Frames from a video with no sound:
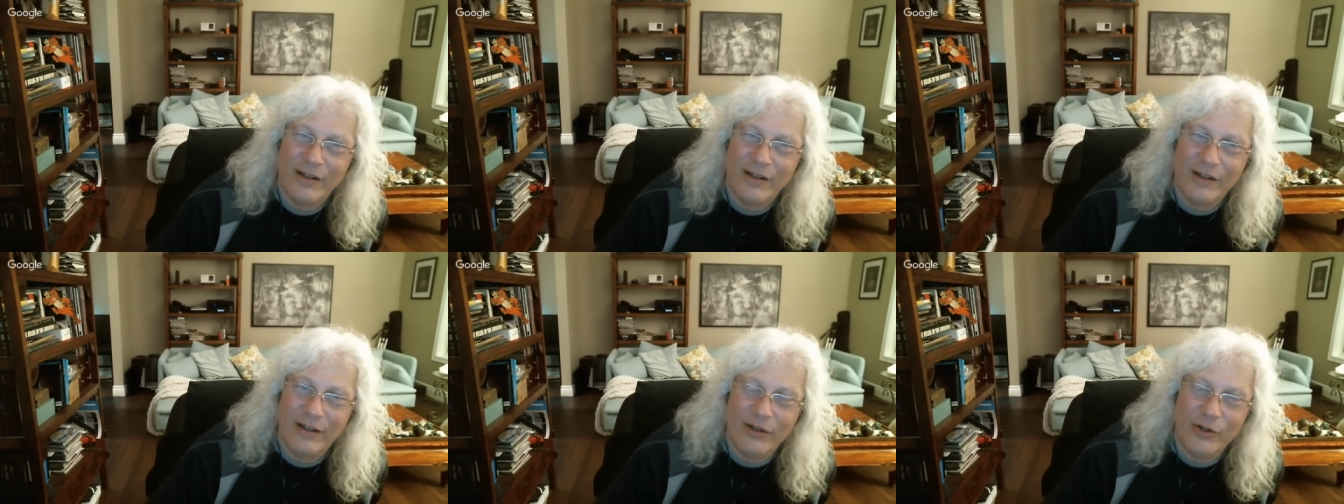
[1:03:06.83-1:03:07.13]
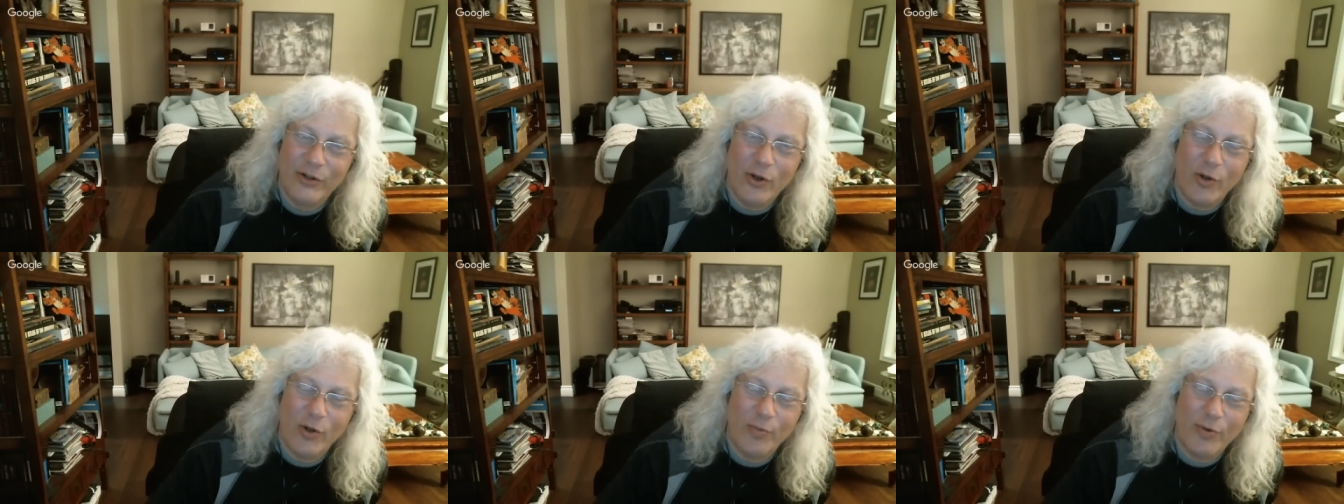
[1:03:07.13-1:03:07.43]

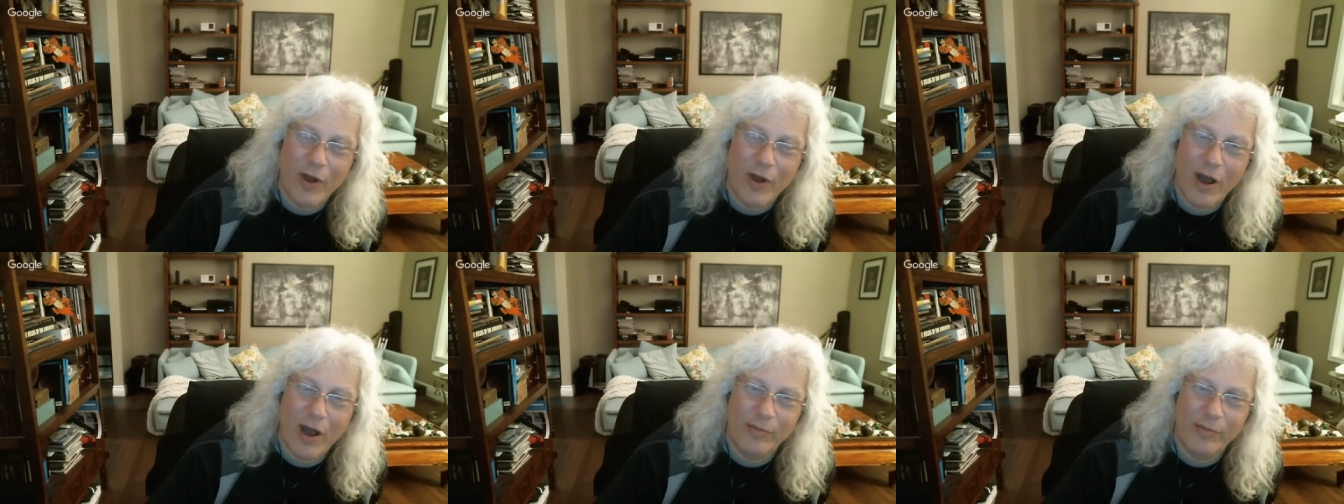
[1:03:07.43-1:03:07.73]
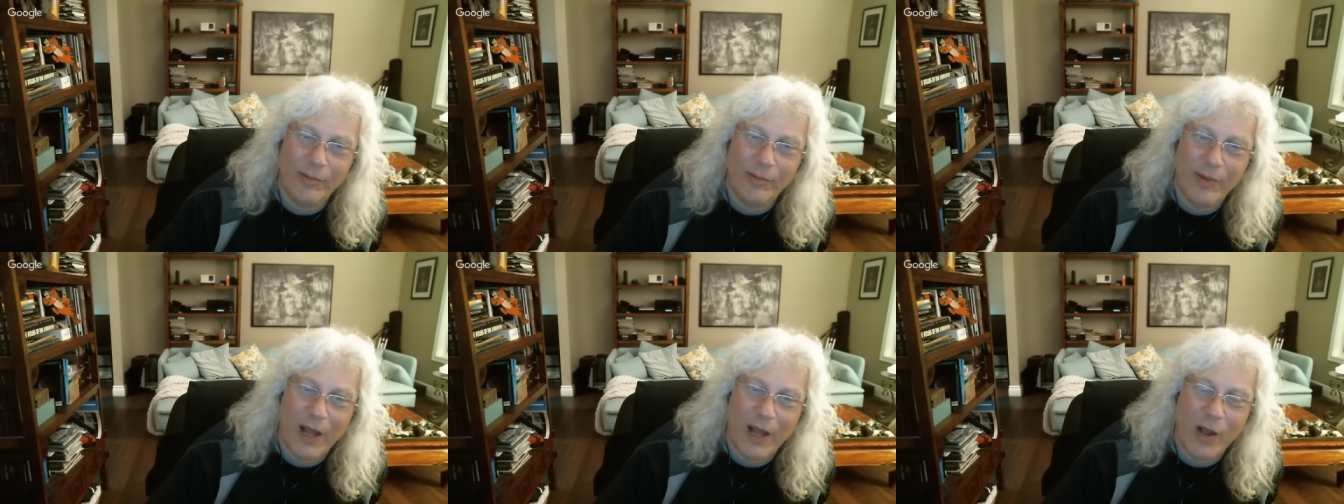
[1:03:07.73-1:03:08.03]
No
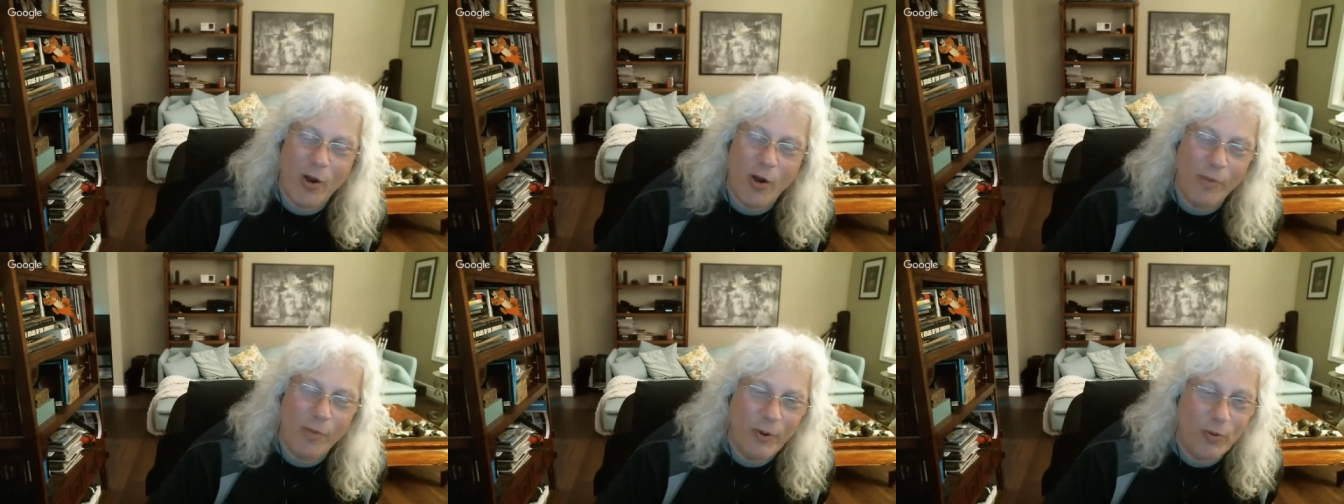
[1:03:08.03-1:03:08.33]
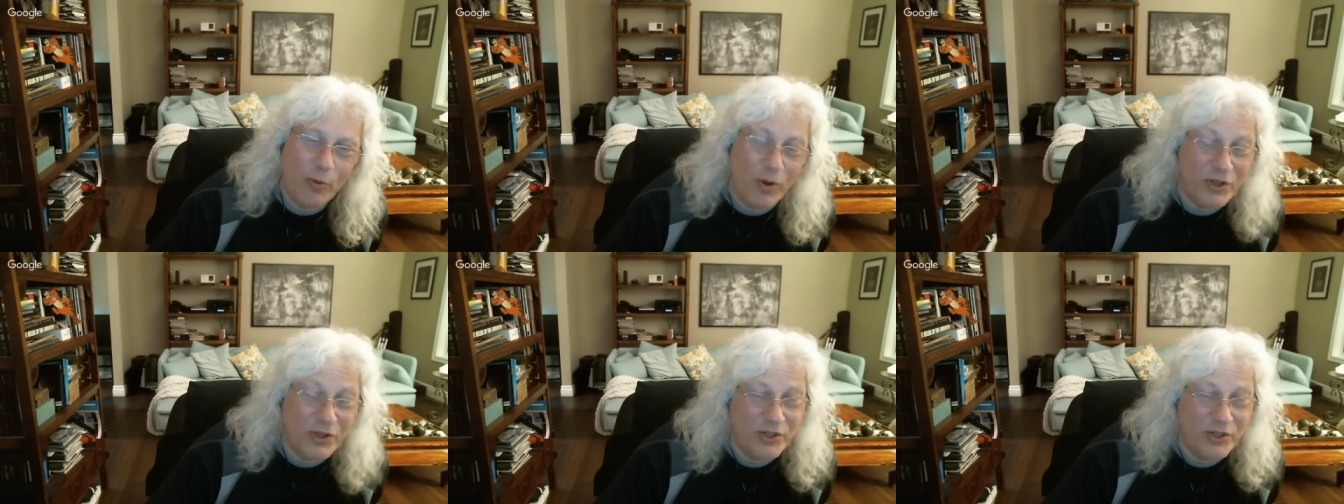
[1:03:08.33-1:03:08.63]
problem. I hope it
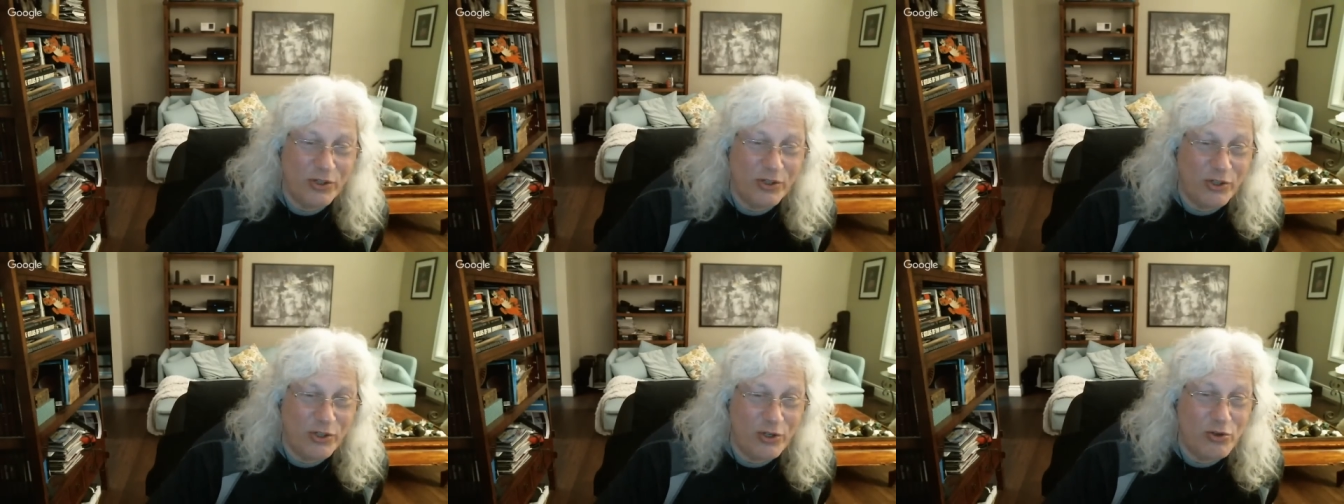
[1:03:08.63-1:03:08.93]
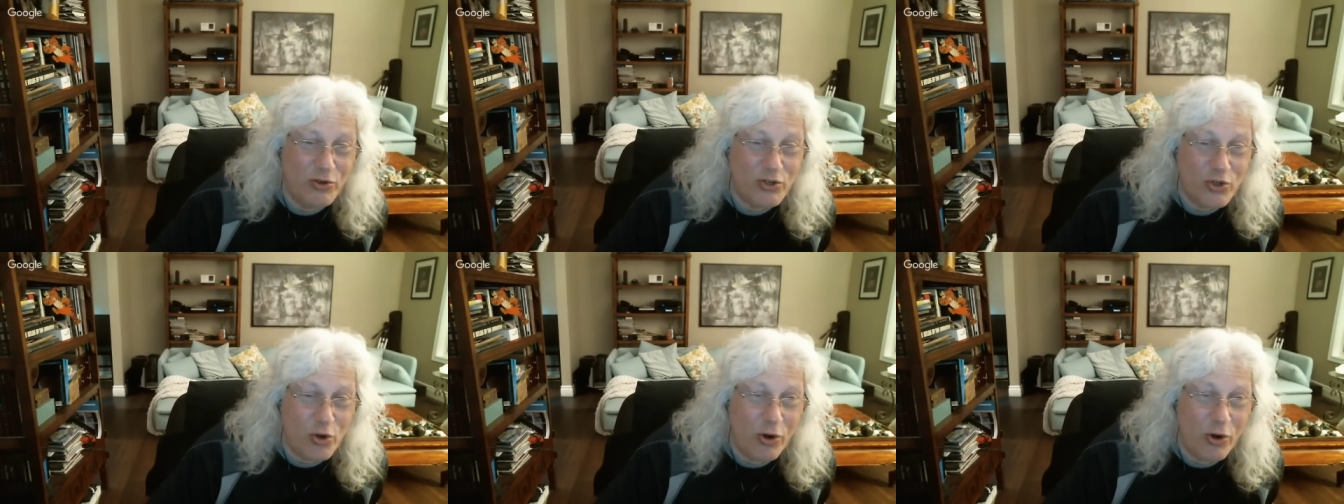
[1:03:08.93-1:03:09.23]
wasn't too
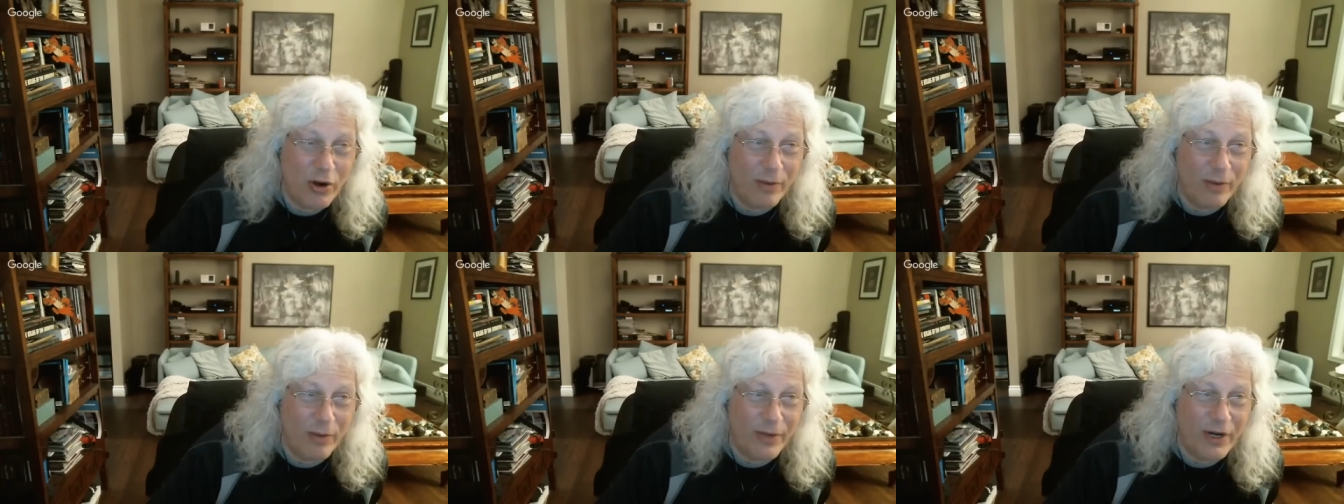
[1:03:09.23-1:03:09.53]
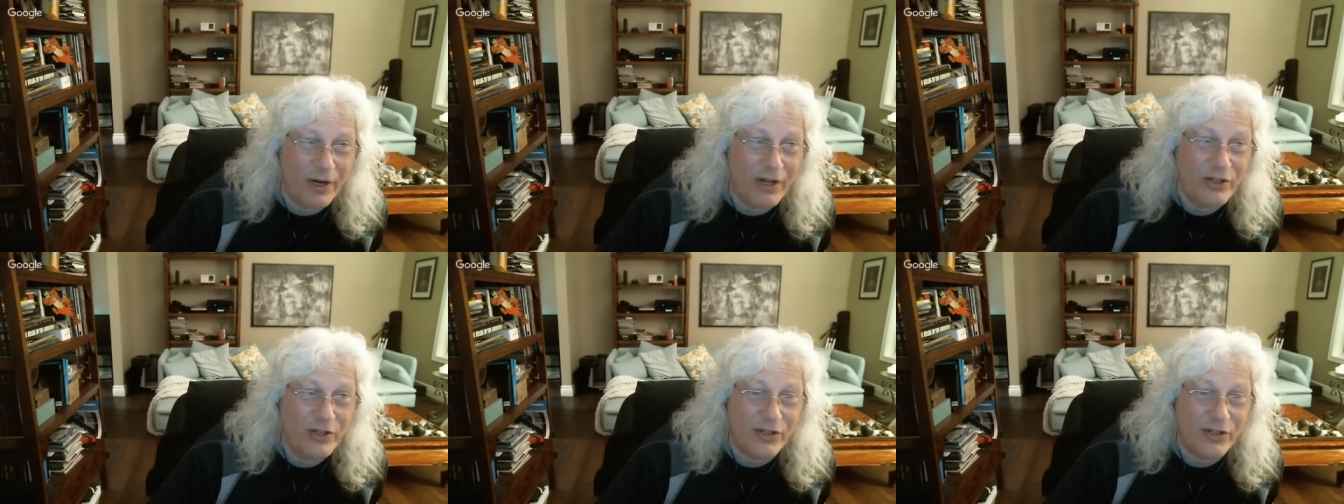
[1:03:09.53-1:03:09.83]
short, but I
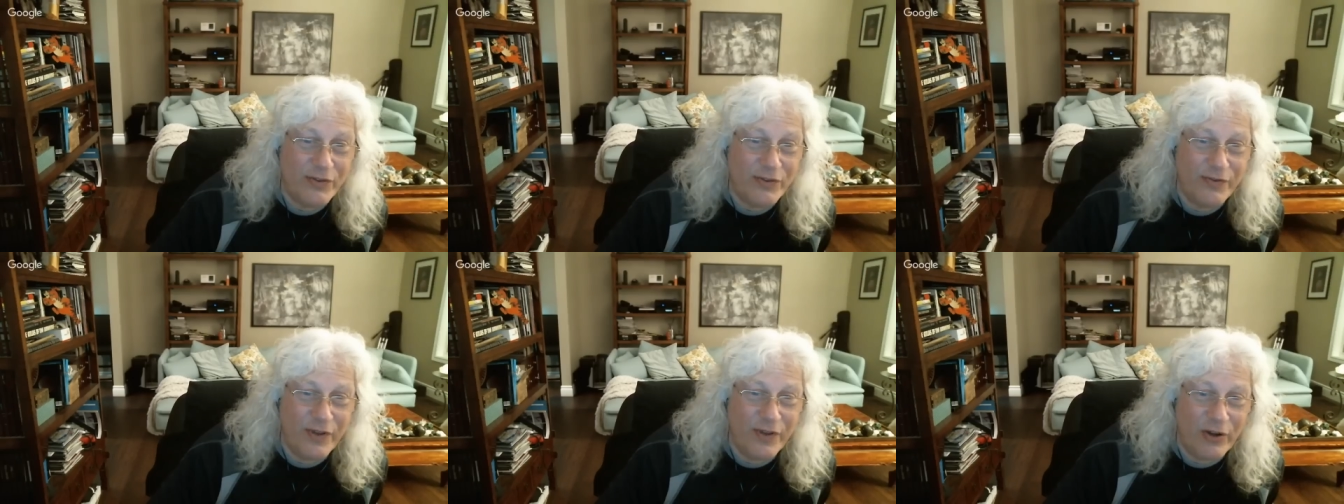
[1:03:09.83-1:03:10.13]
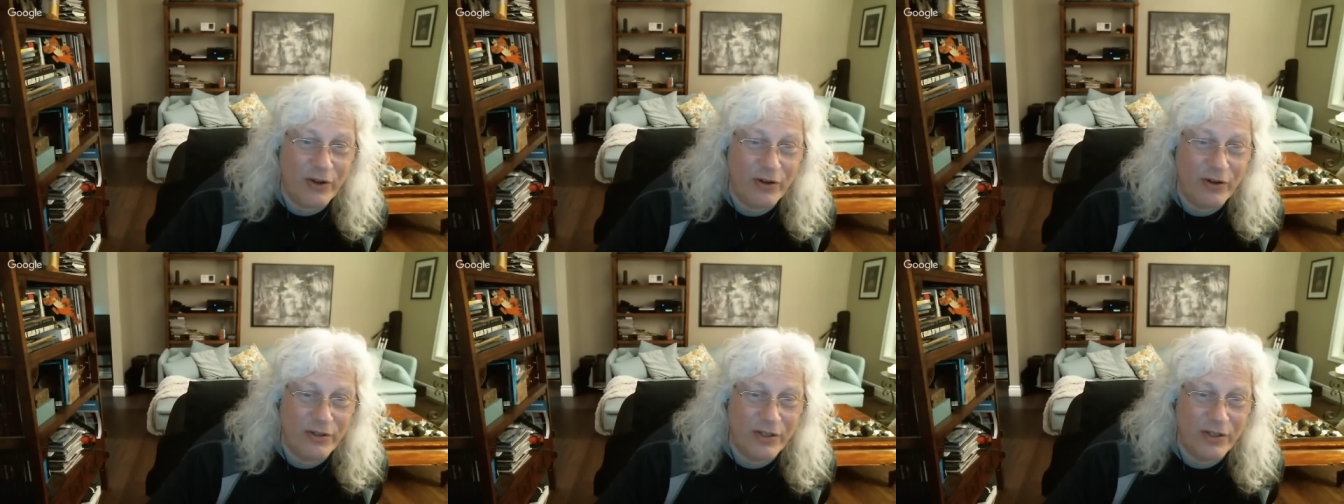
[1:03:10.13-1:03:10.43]
just
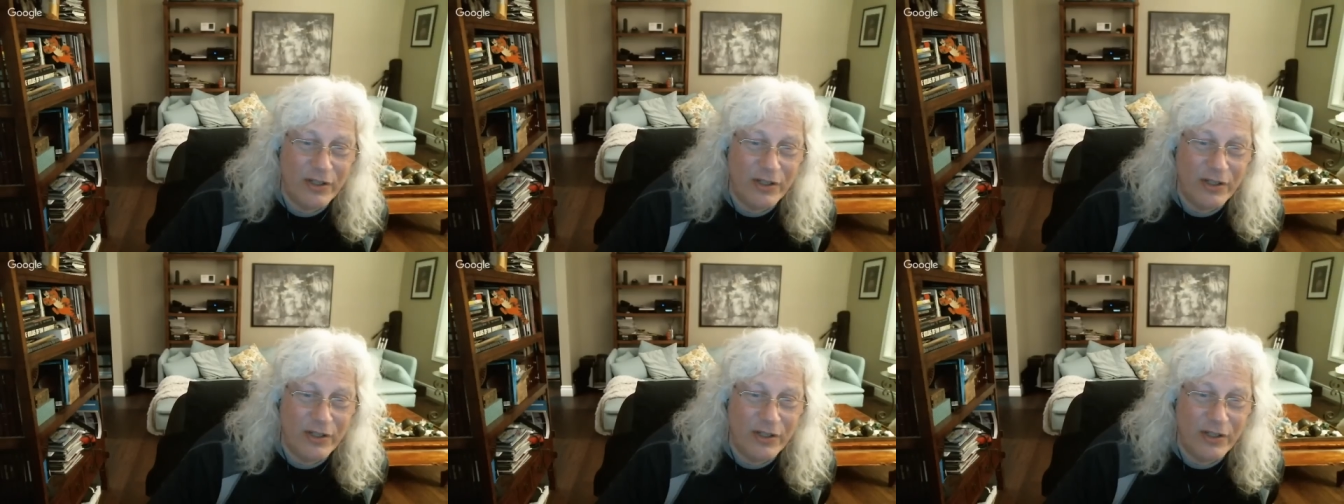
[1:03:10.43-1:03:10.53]
figured